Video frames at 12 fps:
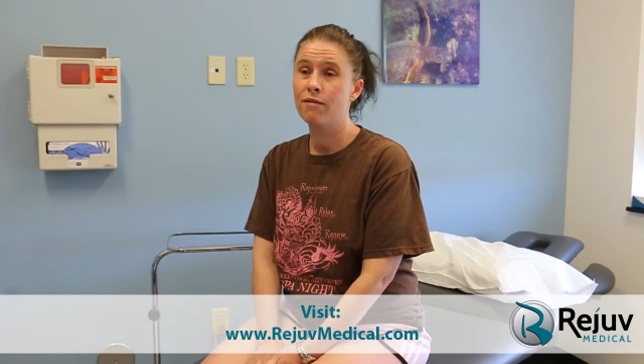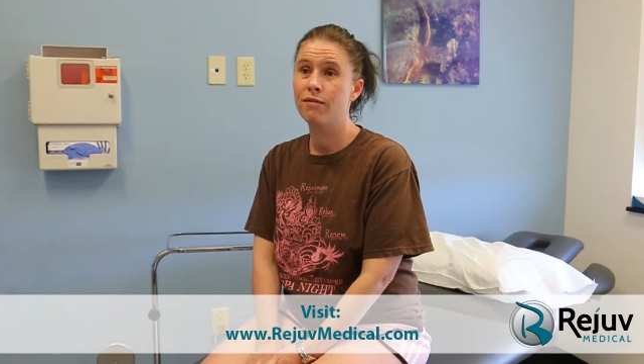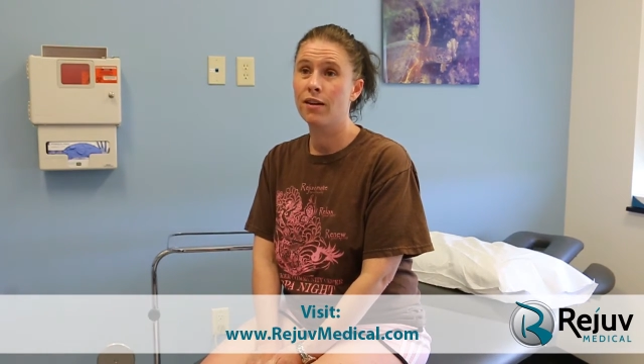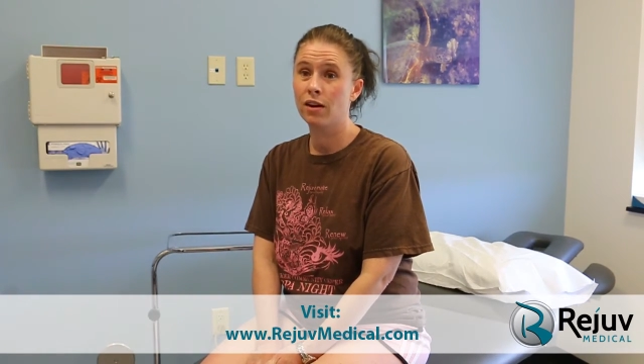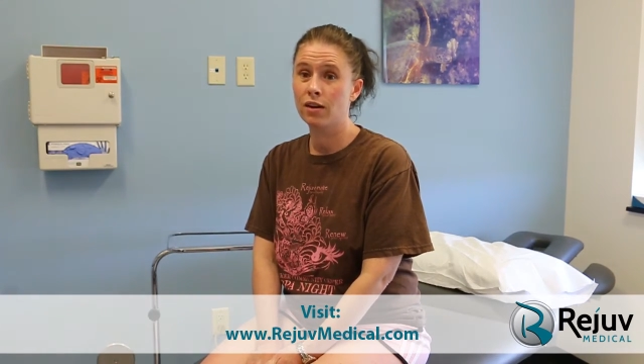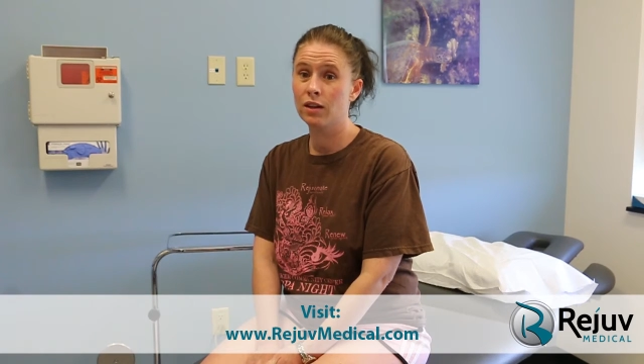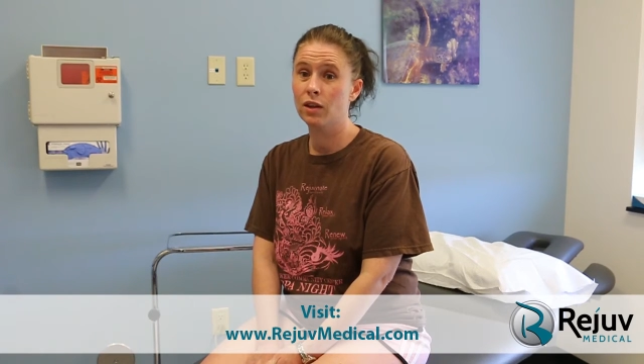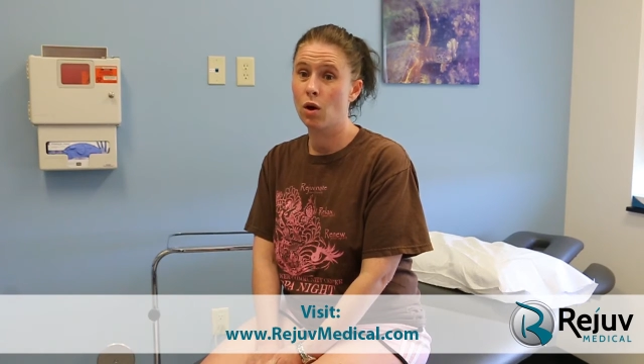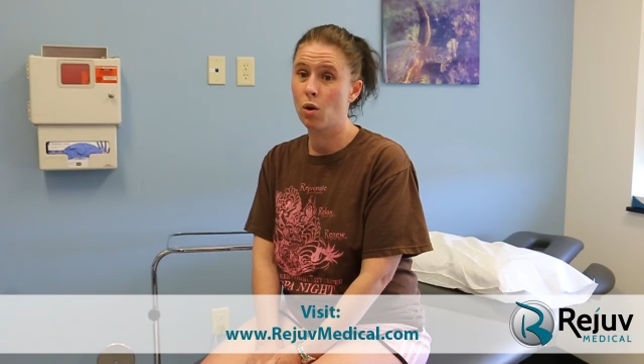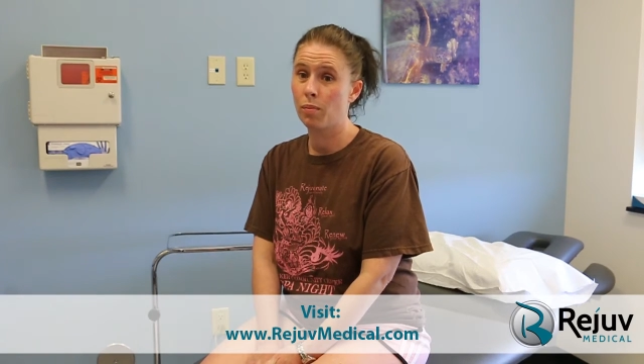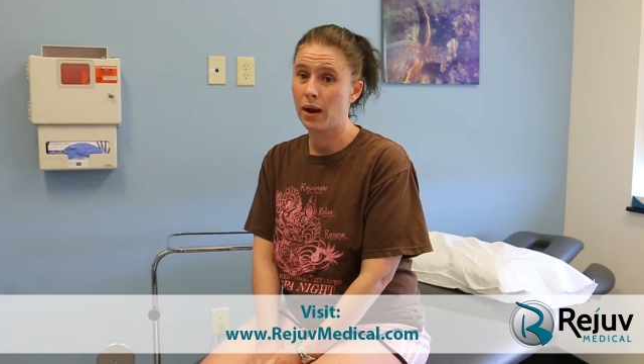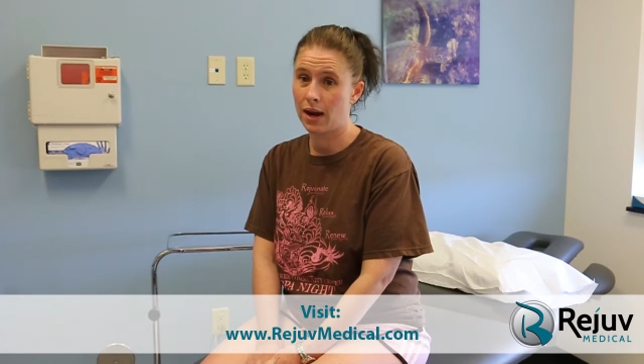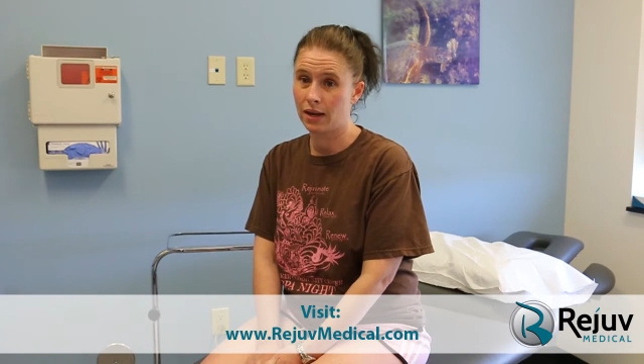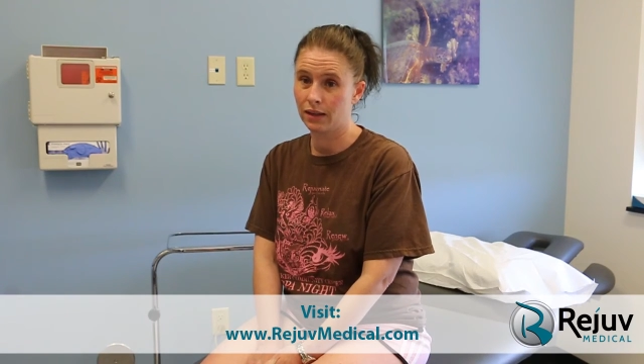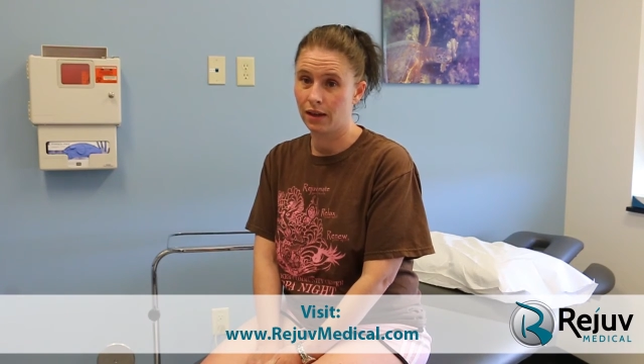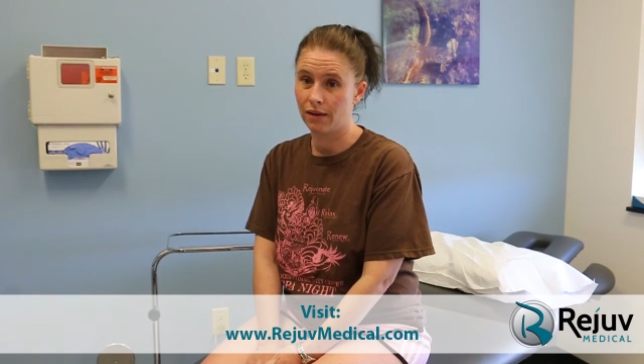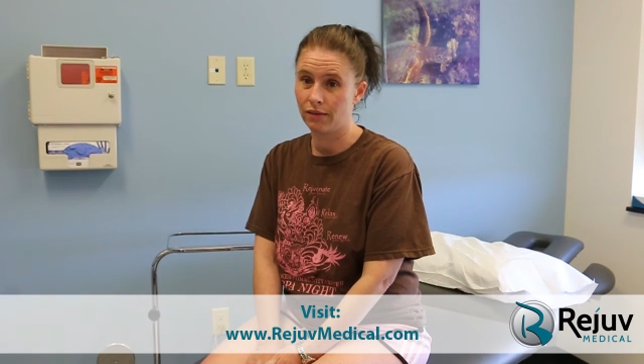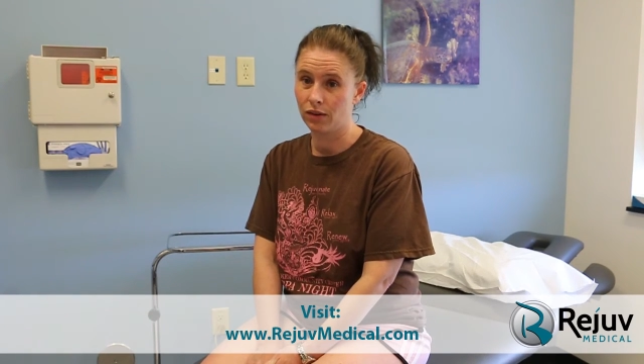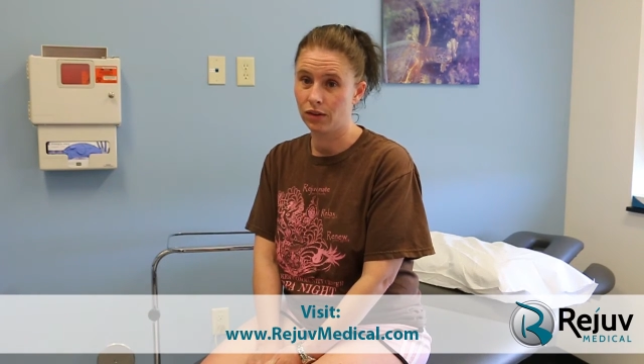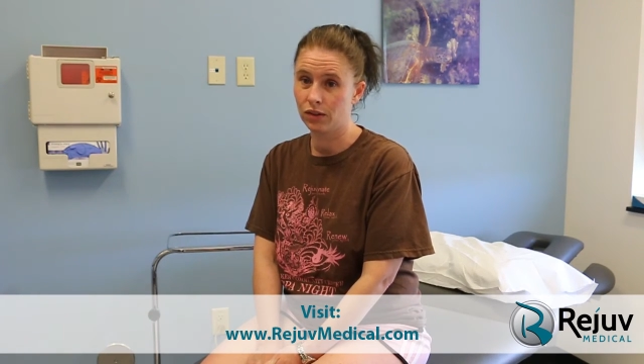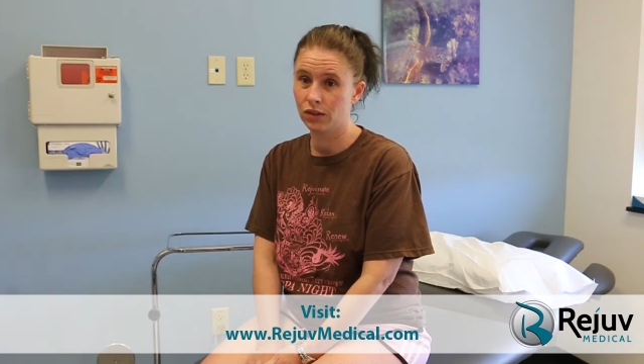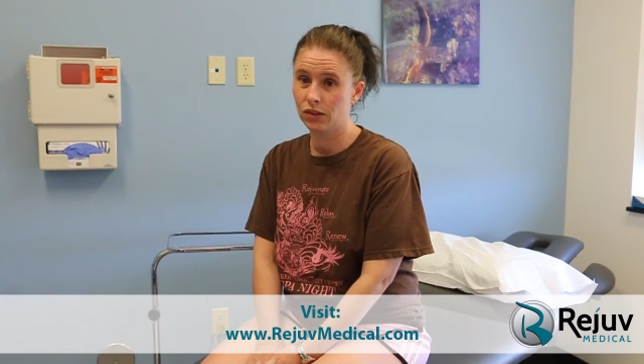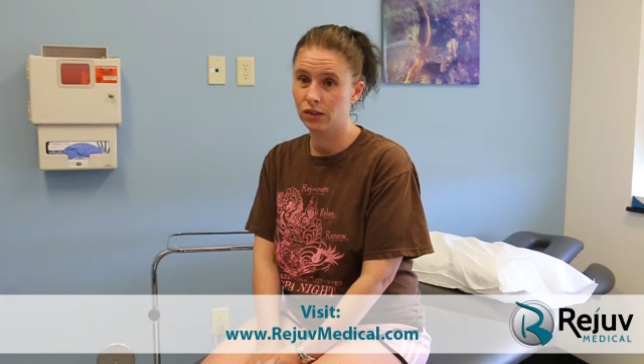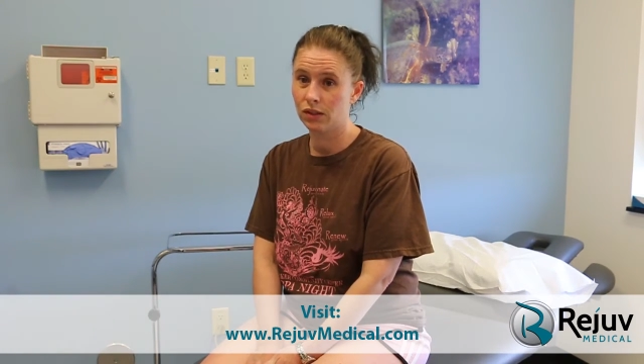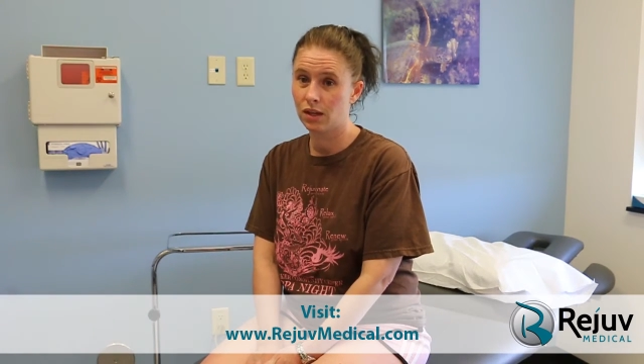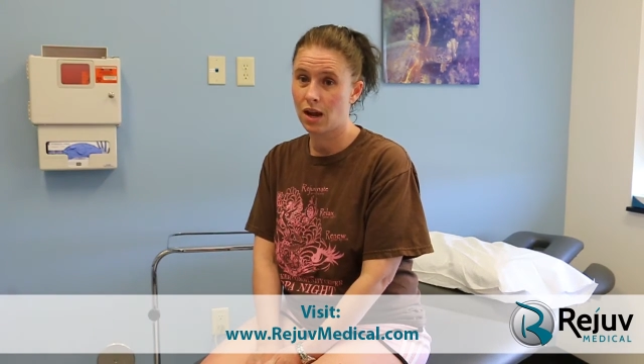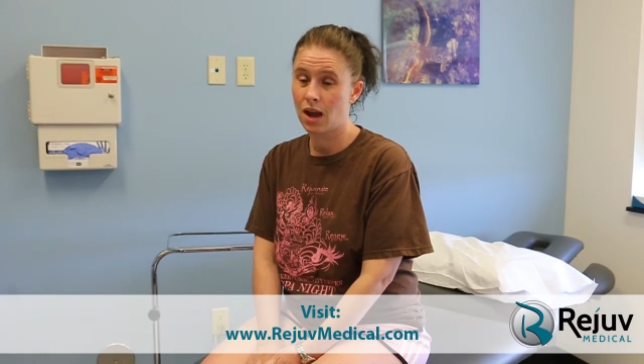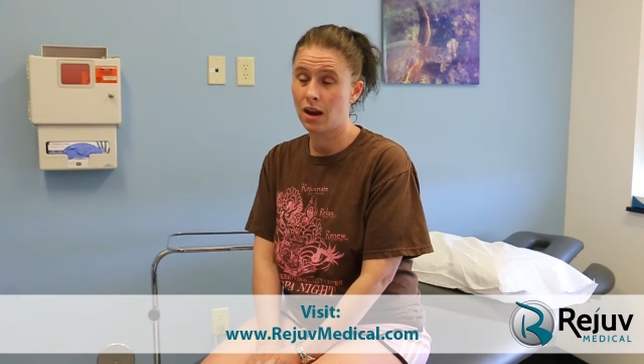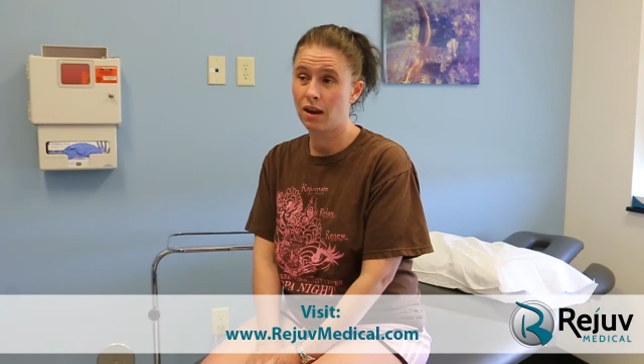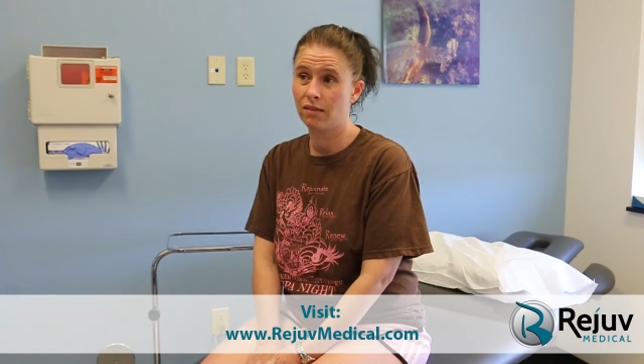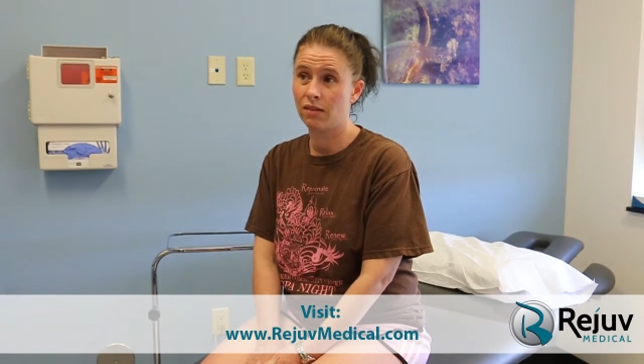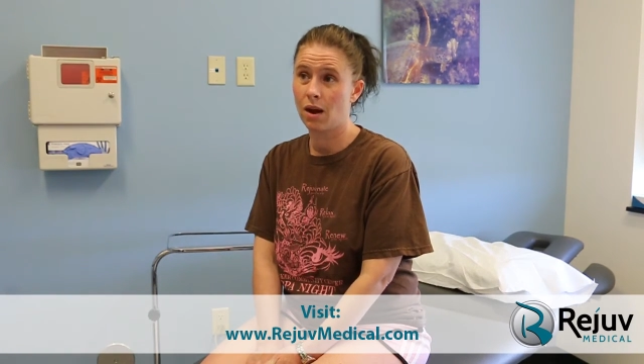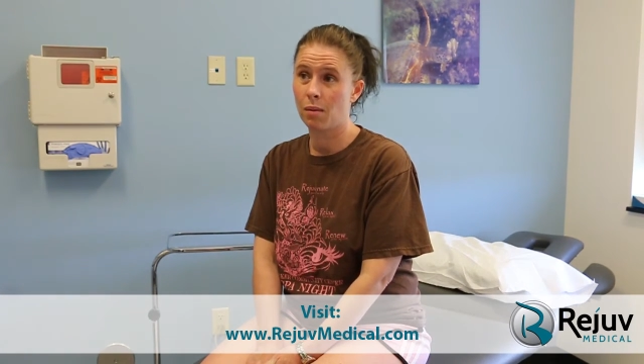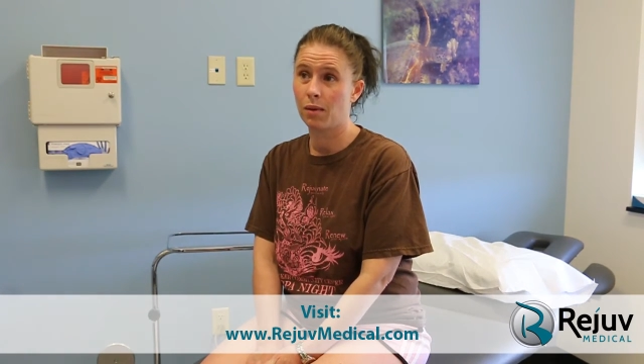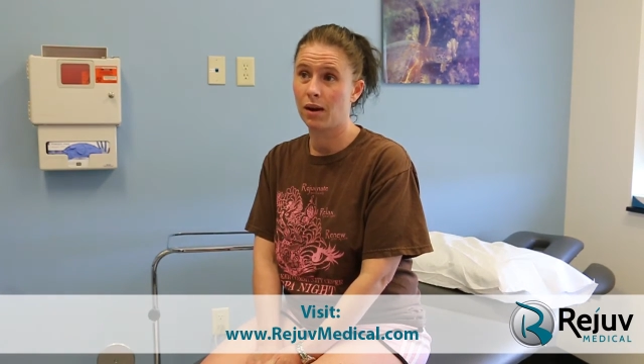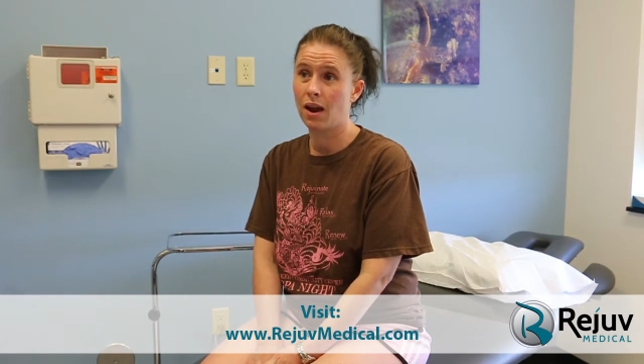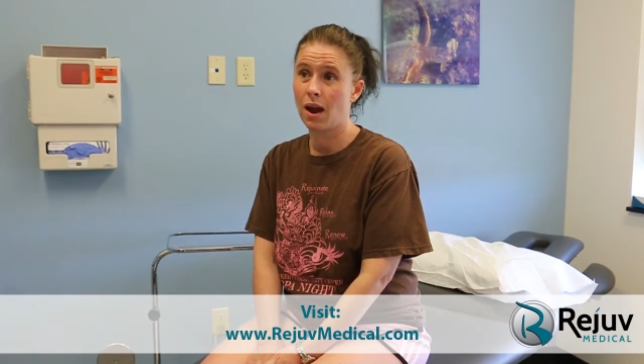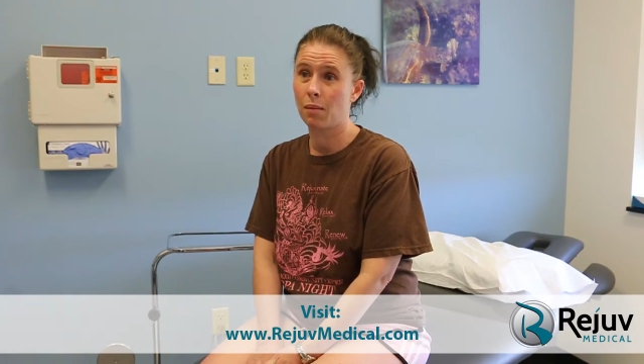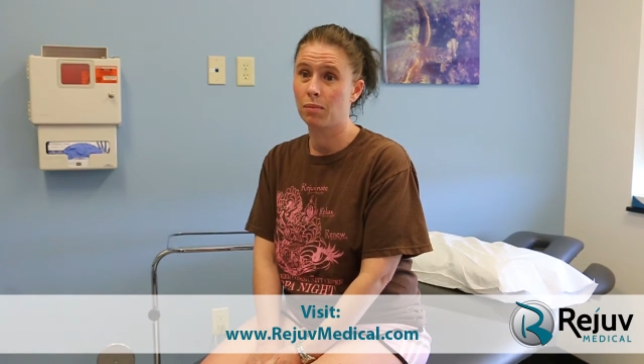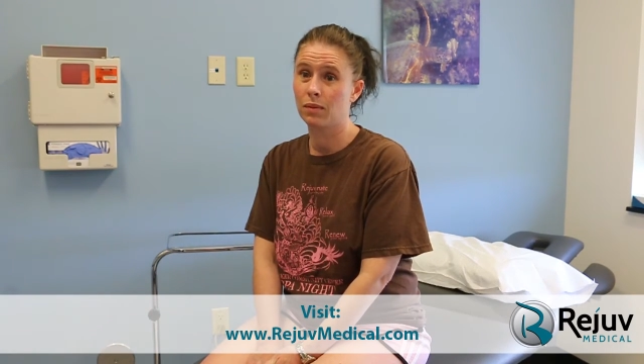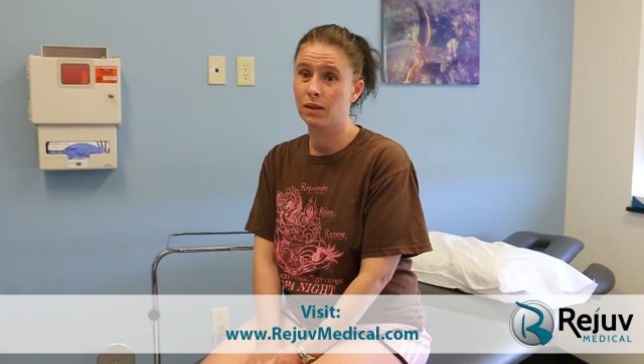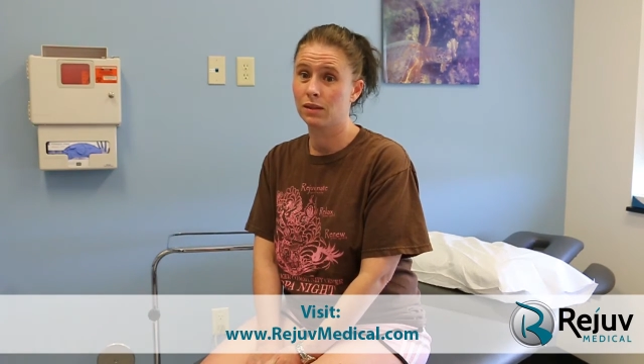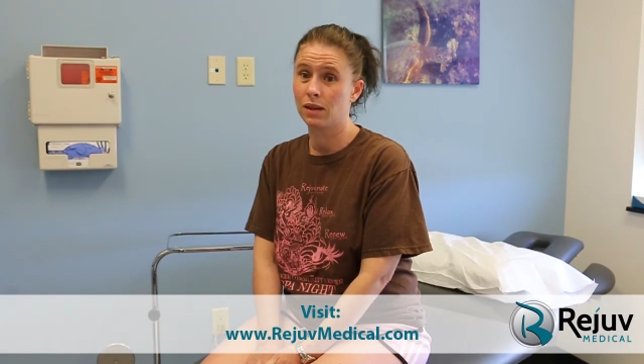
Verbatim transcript: very low pain levels and have not been happy